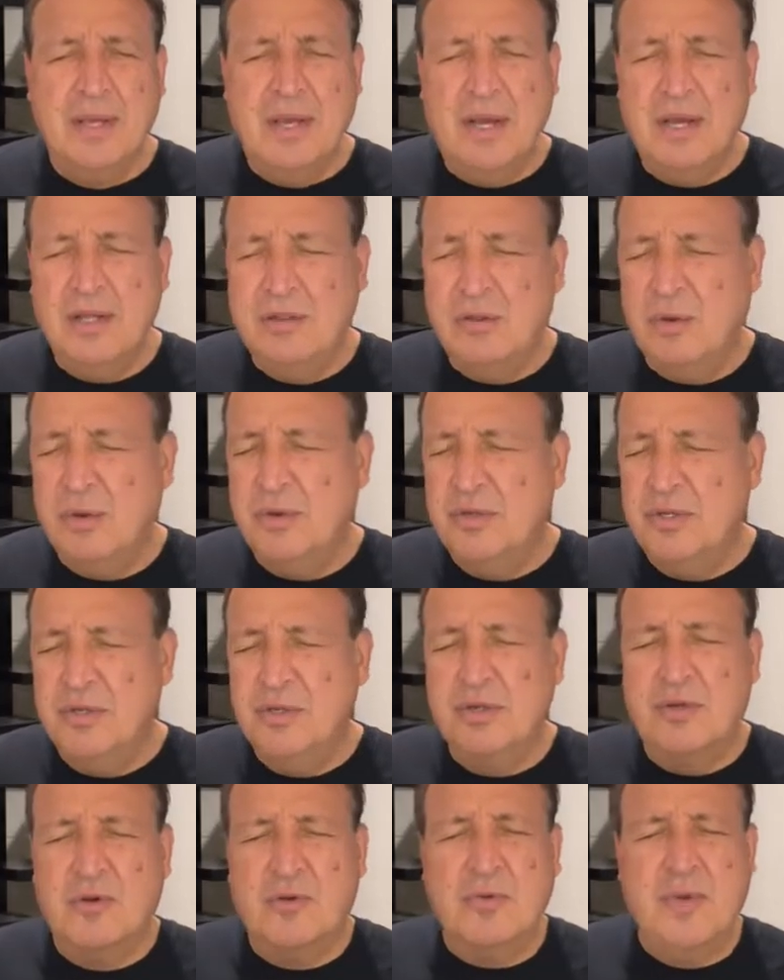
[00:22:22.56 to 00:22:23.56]
Uh, Lord, you're
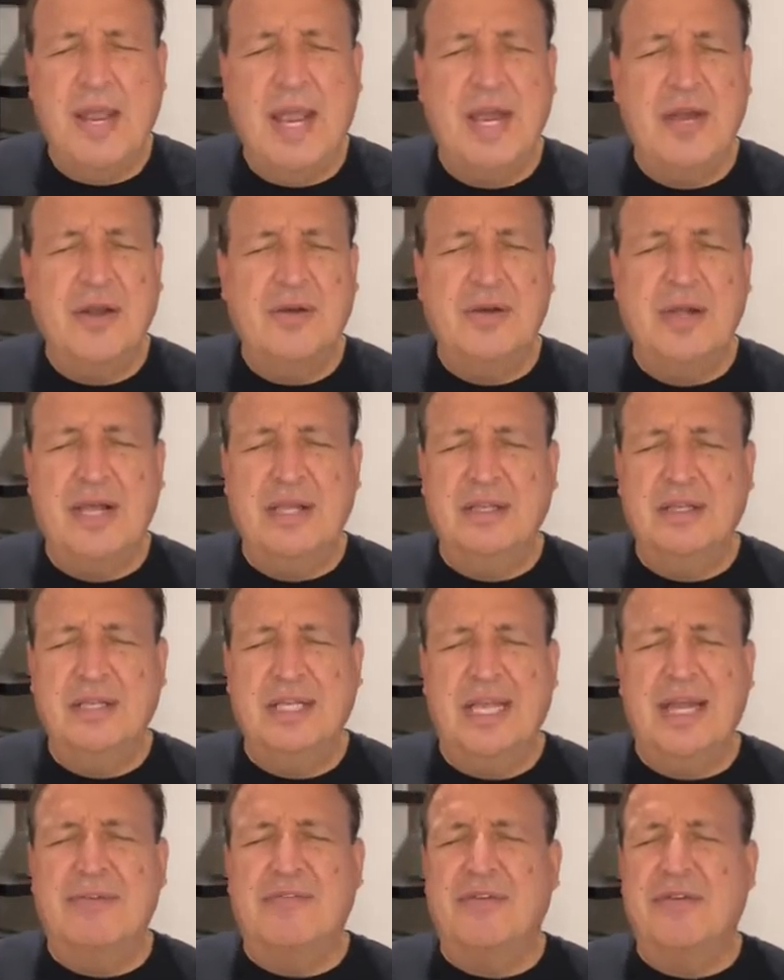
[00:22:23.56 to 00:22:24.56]
the creator and the
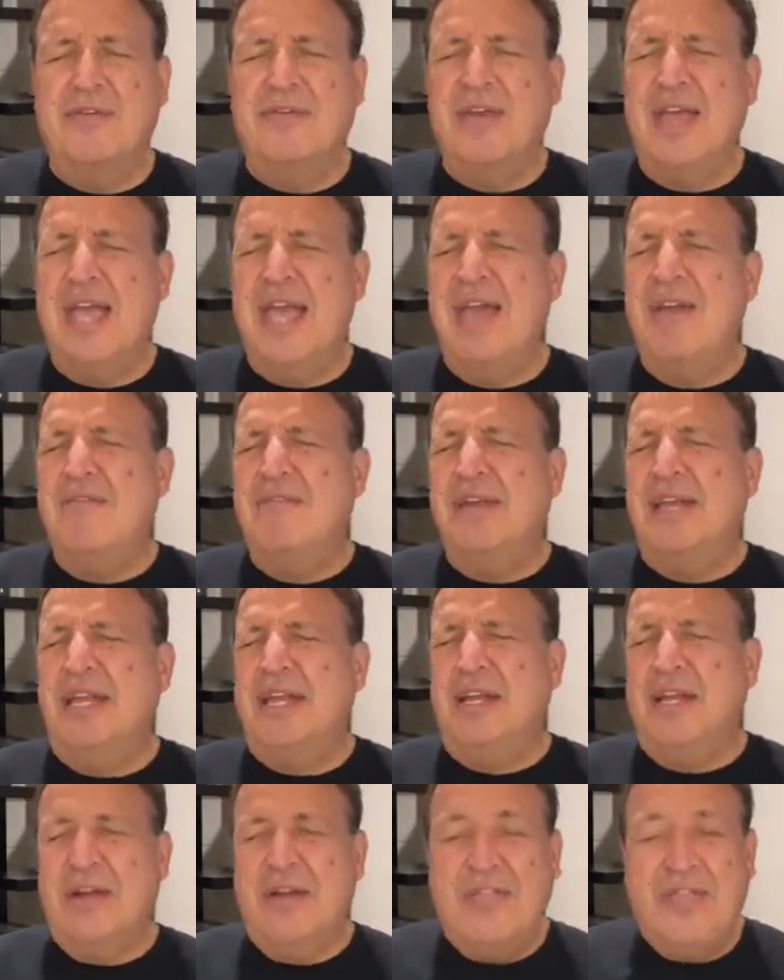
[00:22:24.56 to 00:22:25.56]
giver of every
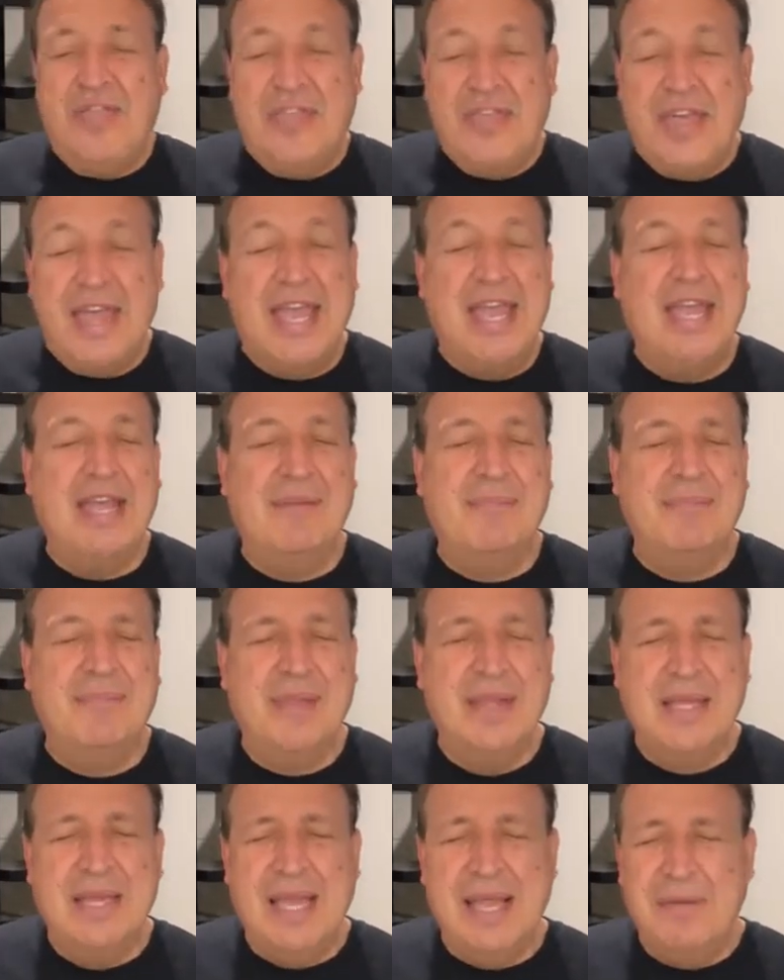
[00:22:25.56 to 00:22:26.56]
good thing.
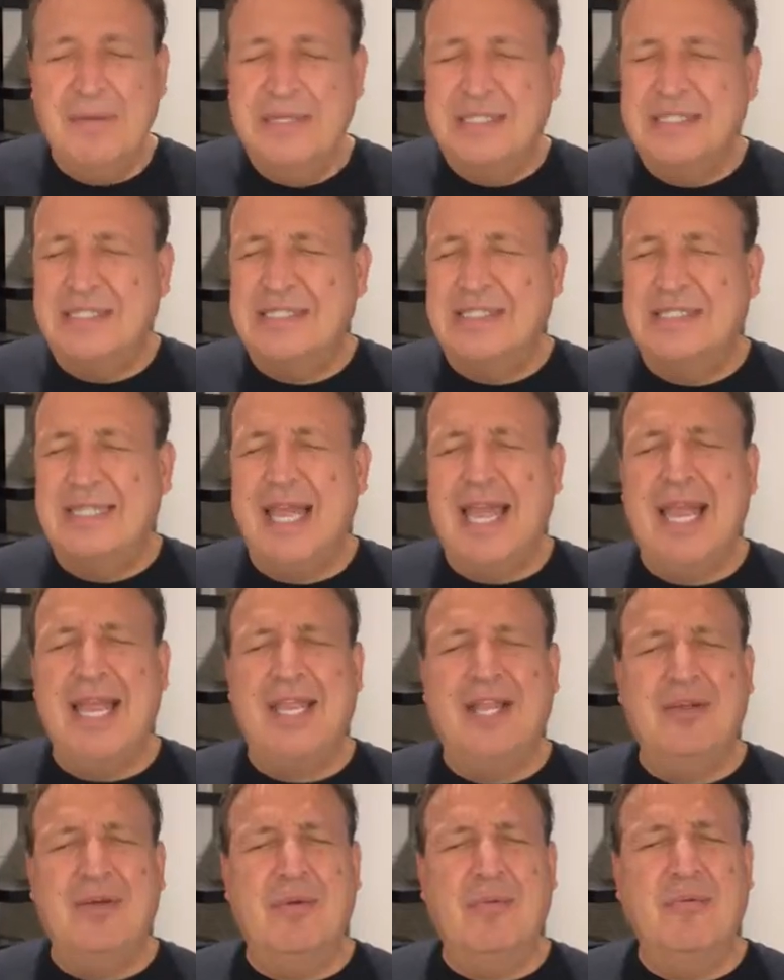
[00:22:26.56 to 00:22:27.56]
And we just
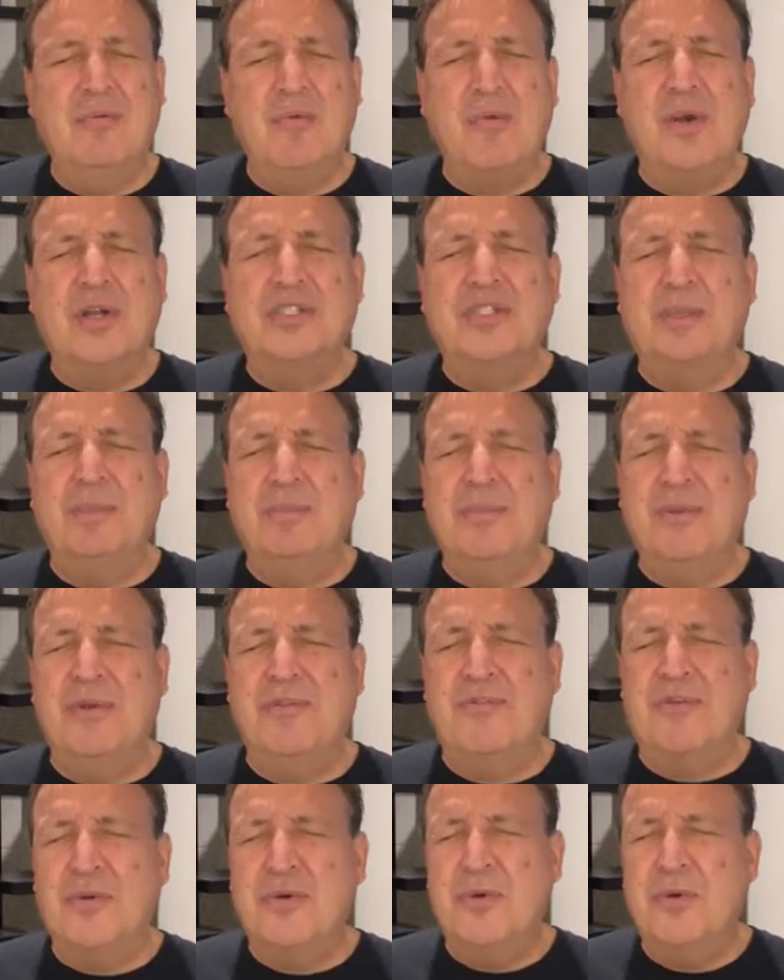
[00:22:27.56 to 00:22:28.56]
thank you and worship you
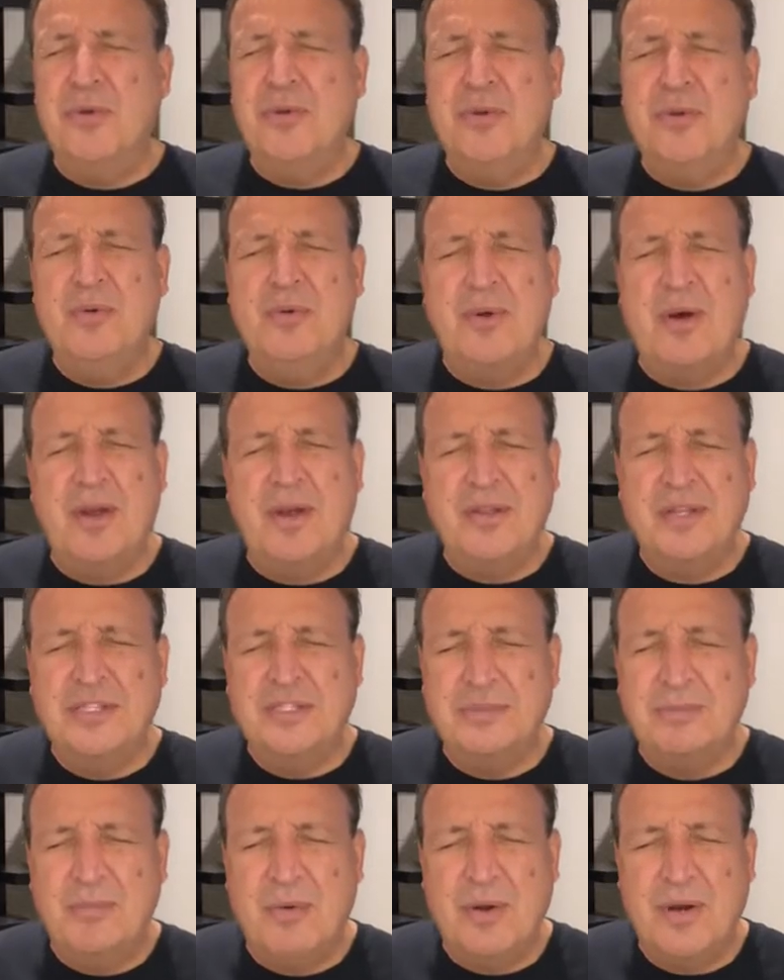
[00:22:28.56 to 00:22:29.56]
for who you are
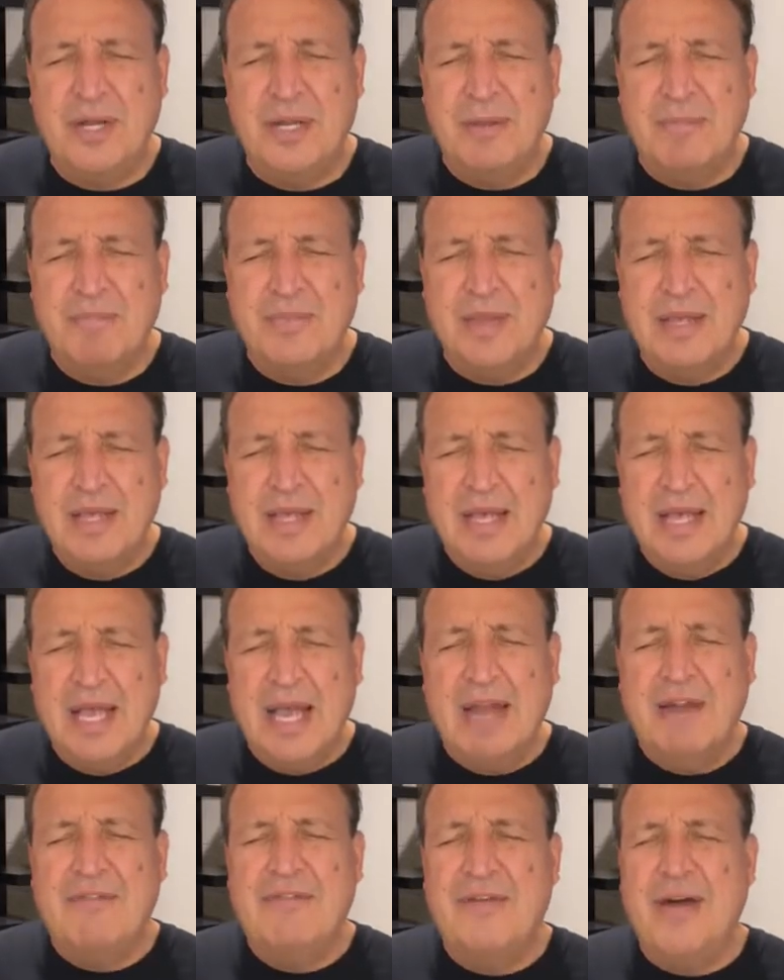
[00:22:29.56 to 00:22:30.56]
this morning.
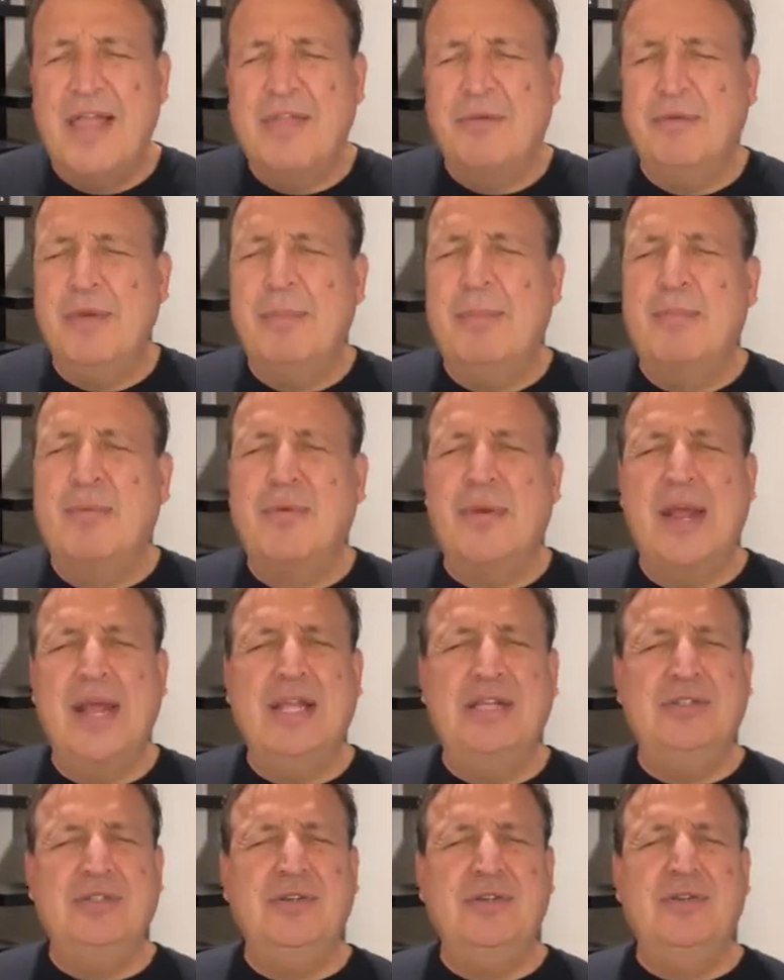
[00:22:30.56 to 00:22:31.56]
And Father, we
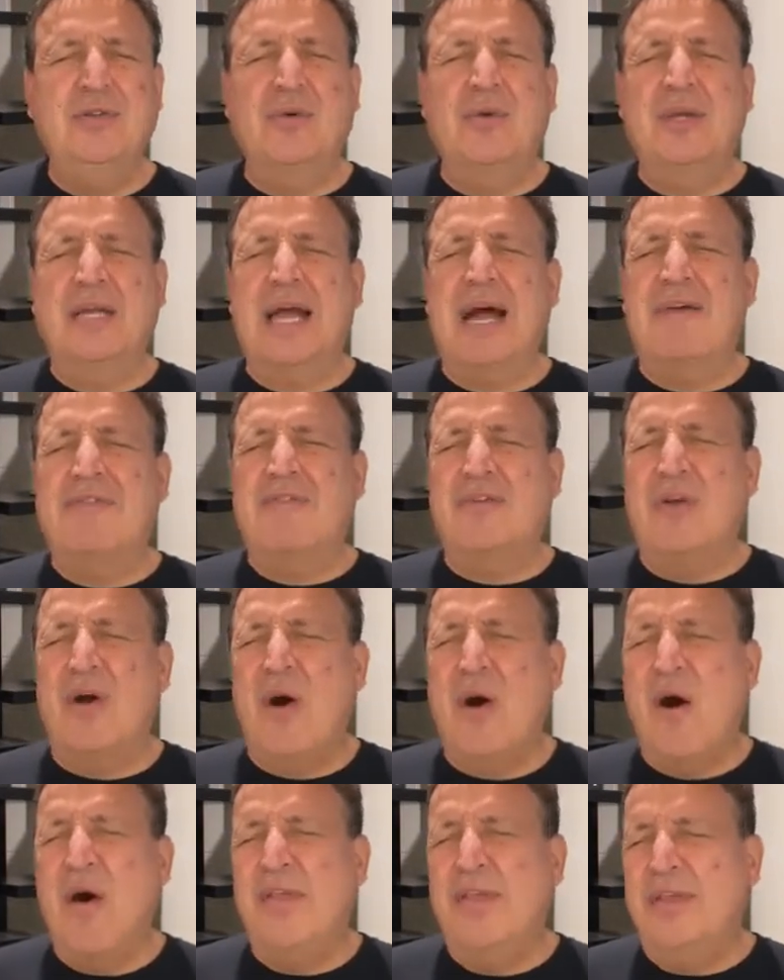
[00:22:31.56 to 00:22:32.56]
praise you, Lord God, for
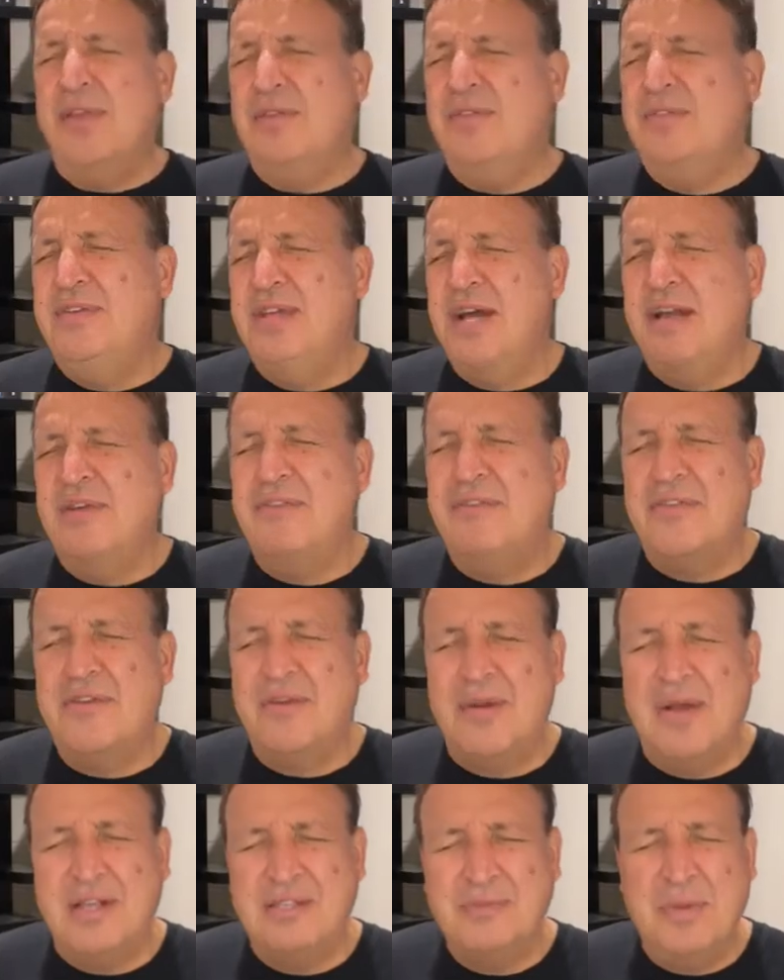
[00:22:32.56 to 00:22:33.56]
all that you've done
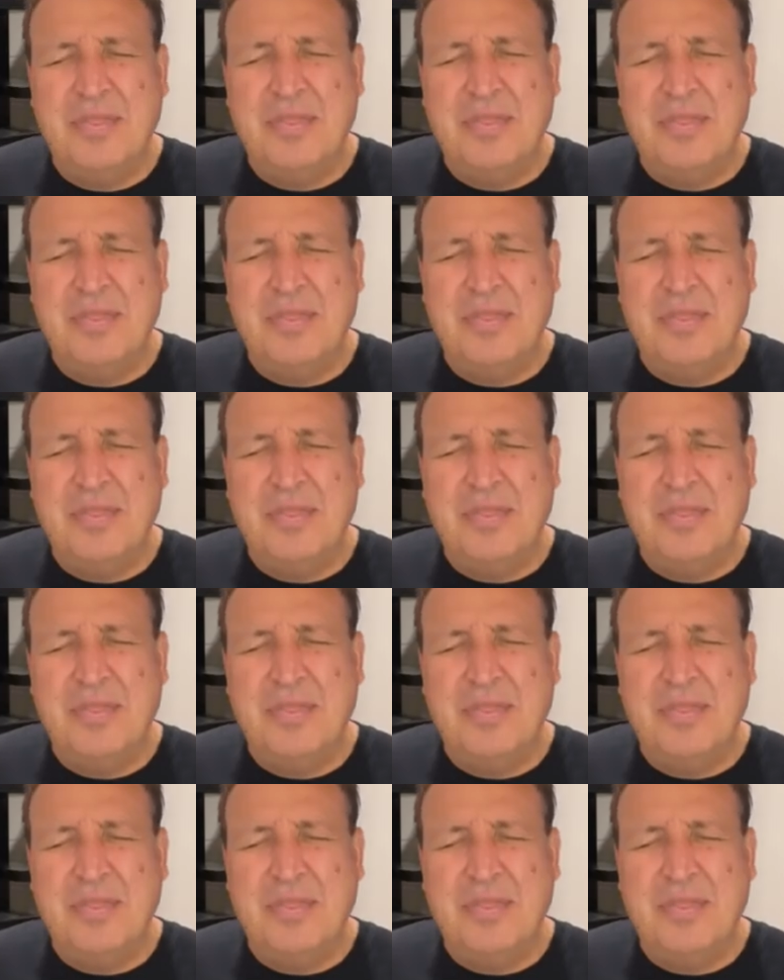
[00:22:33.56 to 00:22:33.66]
for us.